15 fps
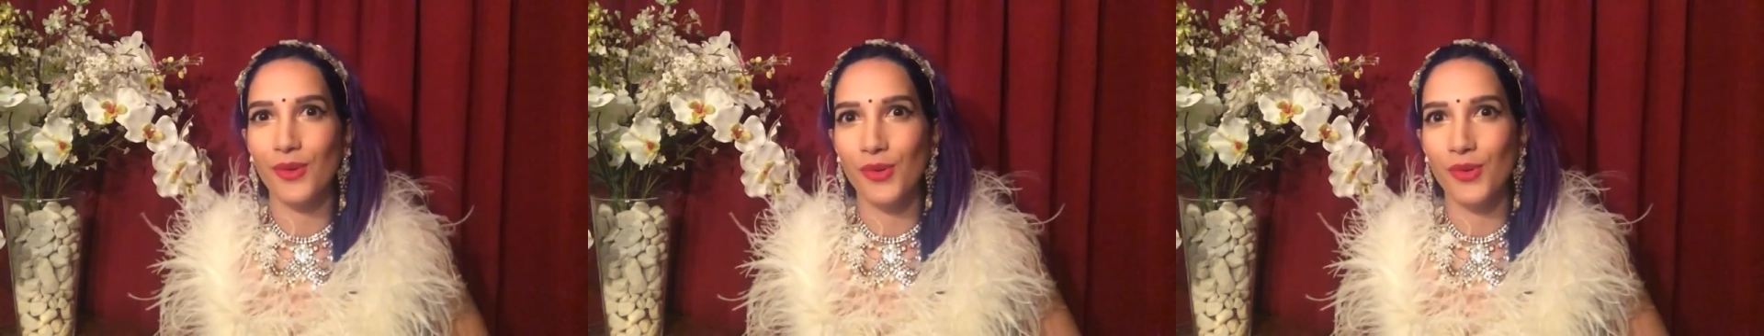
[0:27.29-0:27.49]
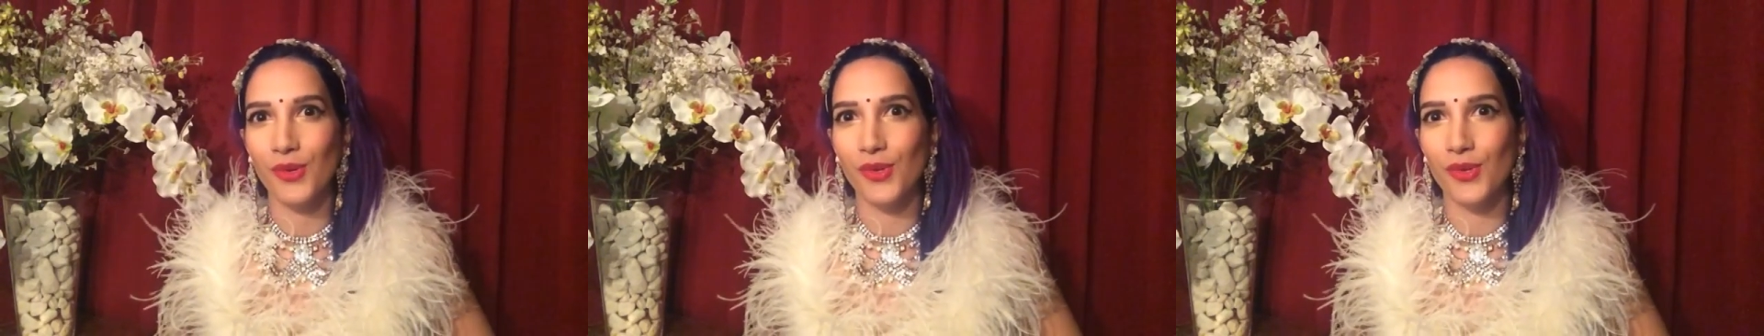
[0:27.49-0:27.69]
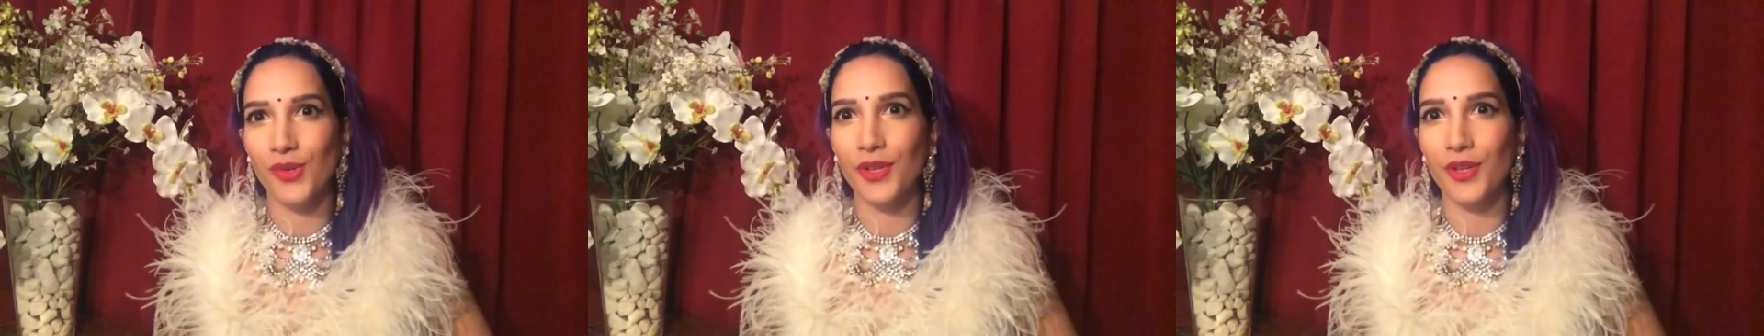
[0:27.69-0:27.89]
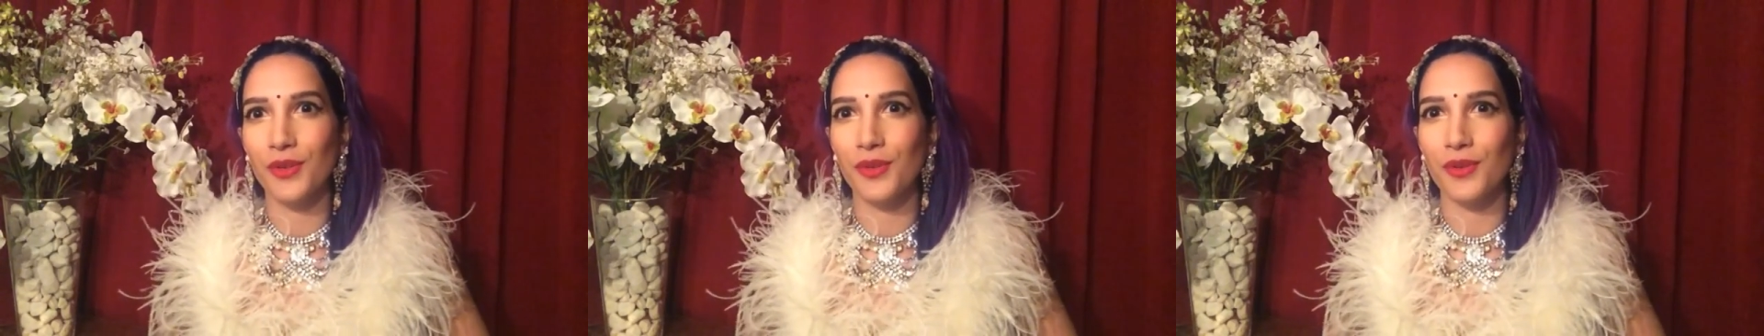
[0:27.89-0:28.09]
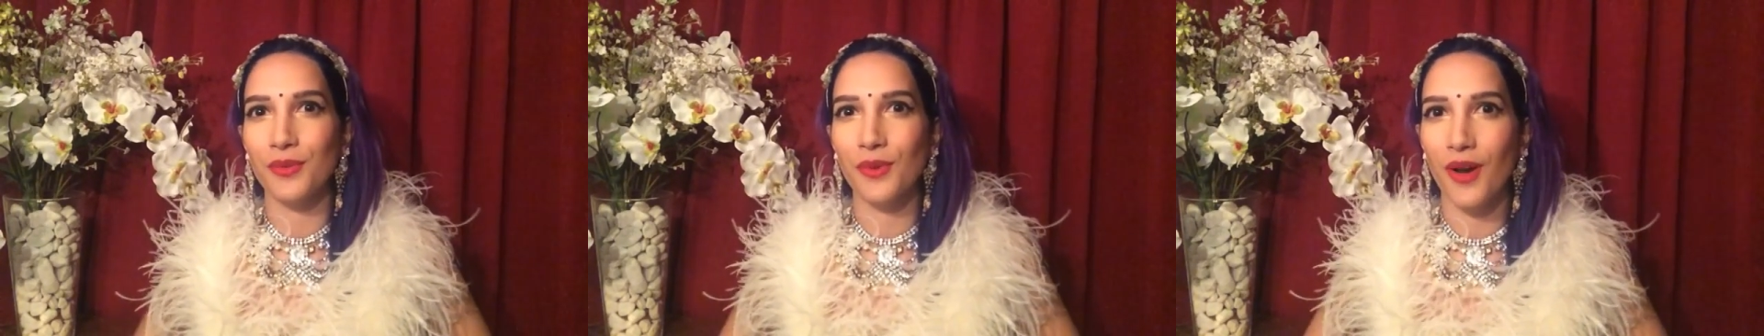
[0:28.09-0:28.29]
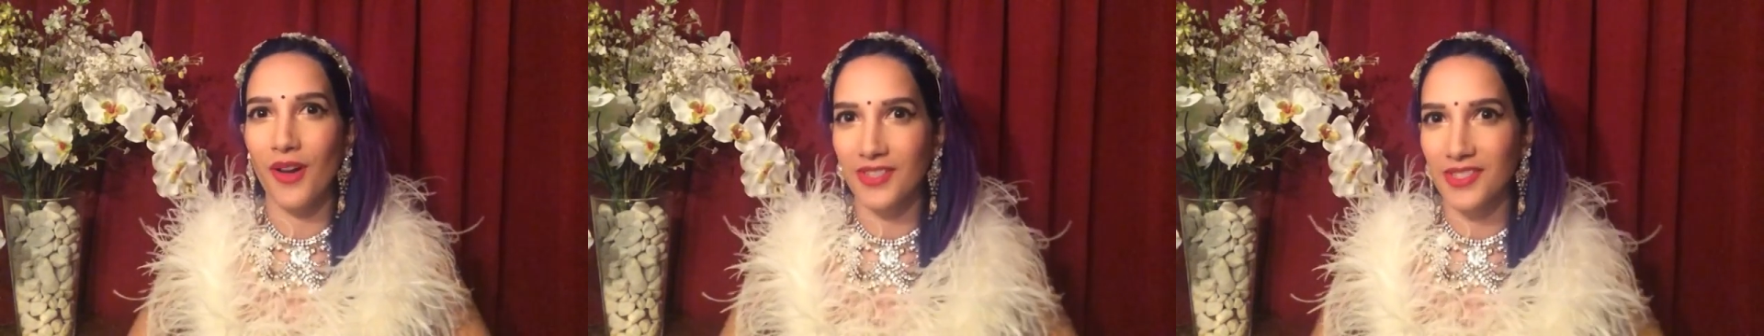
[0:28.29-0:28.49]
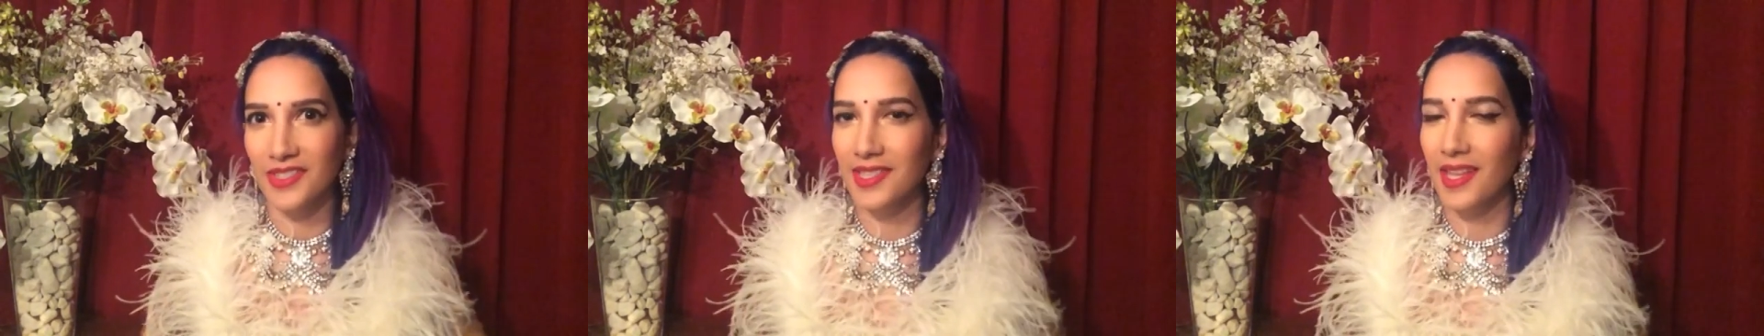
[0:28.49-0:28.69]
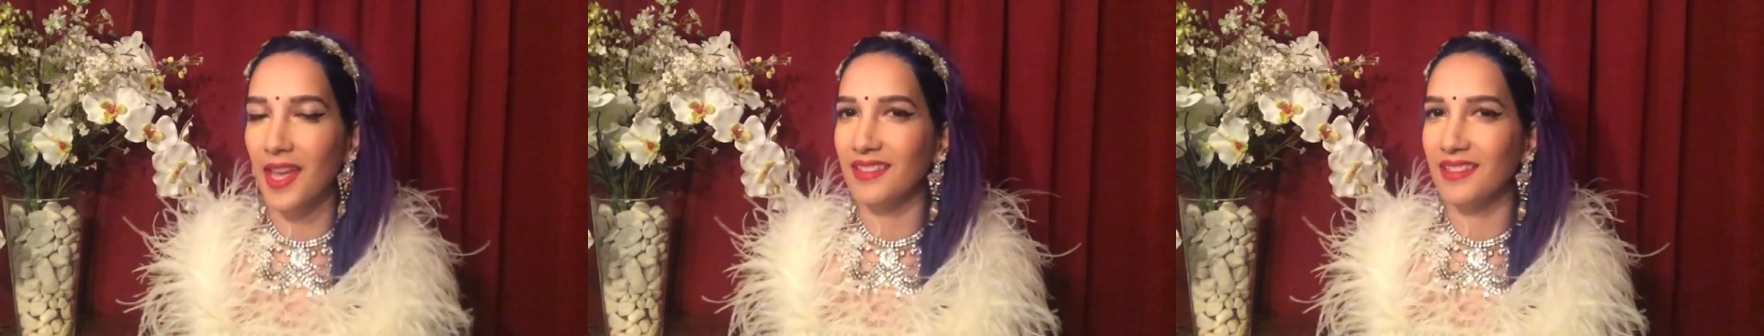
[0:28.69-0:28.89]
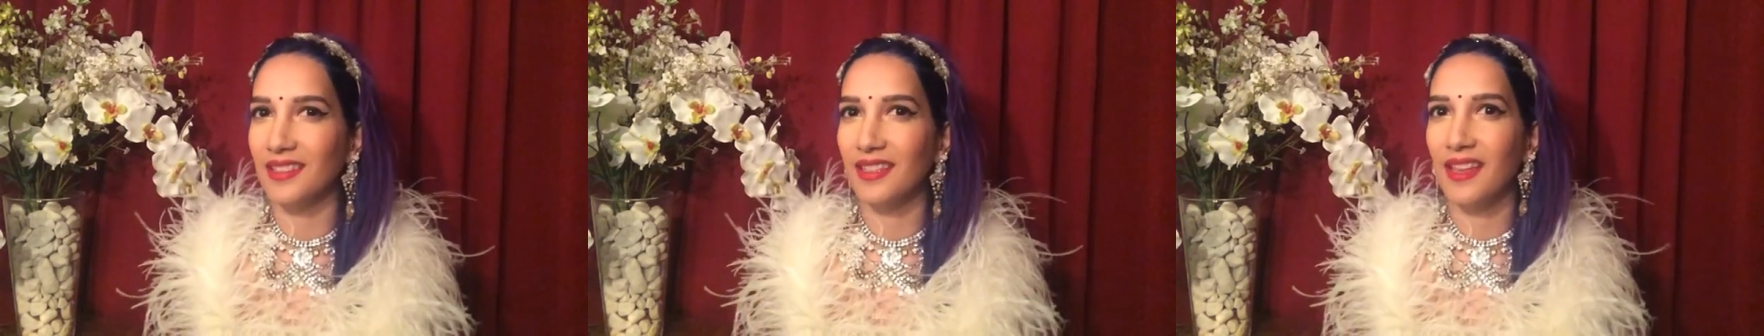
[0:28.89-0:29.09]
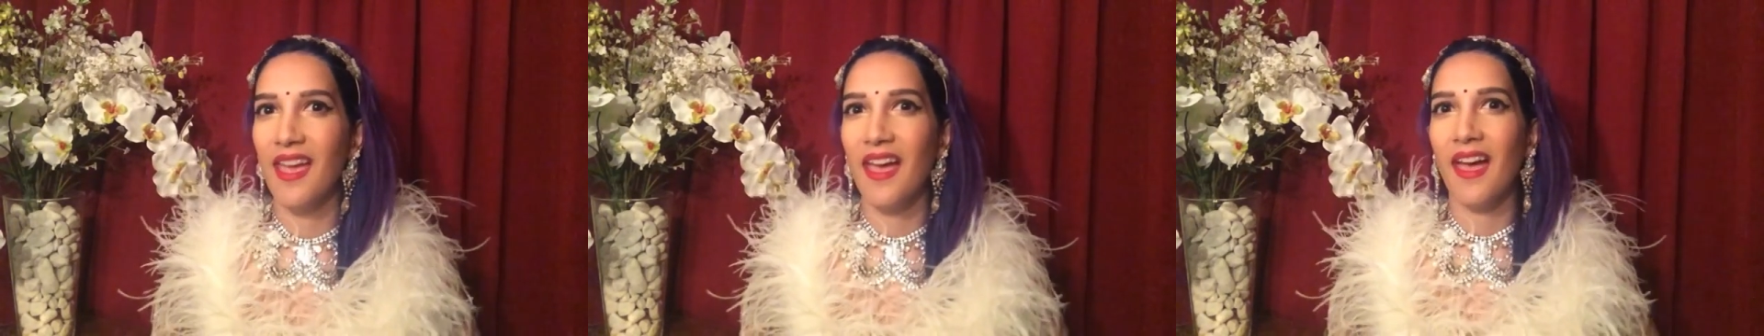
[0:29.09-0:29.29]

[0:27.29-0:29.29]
all the crew on set.